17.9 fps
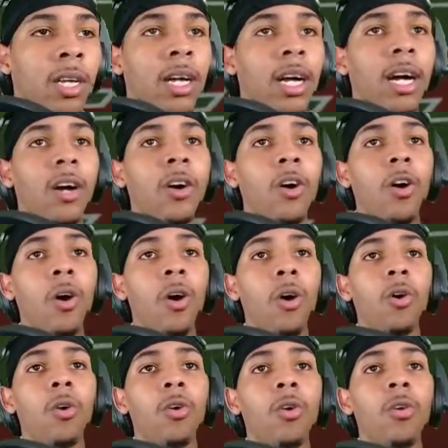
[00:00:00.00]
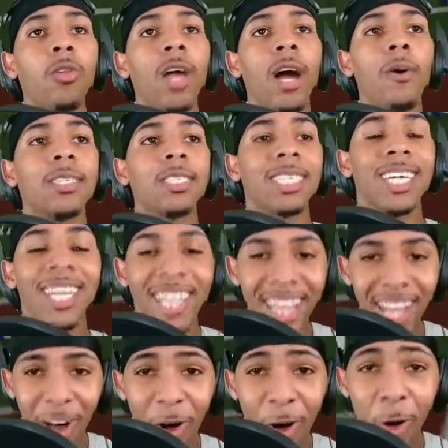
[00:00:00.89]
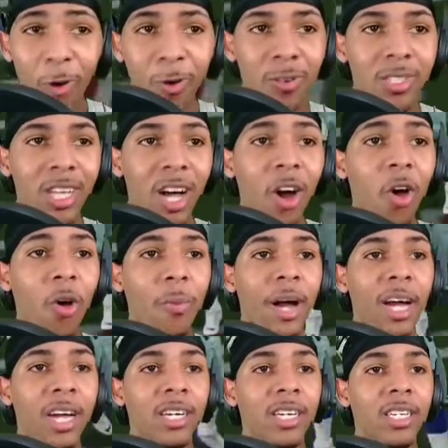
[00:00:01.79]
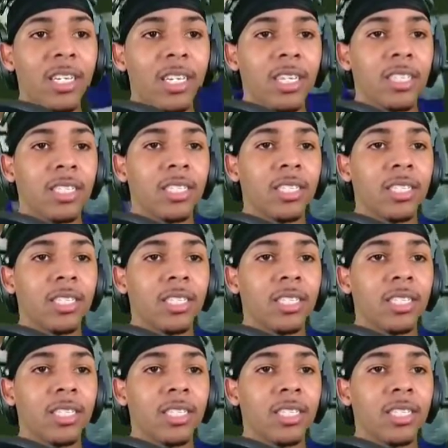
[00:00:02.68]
Oh, that was close. Oh my goodness.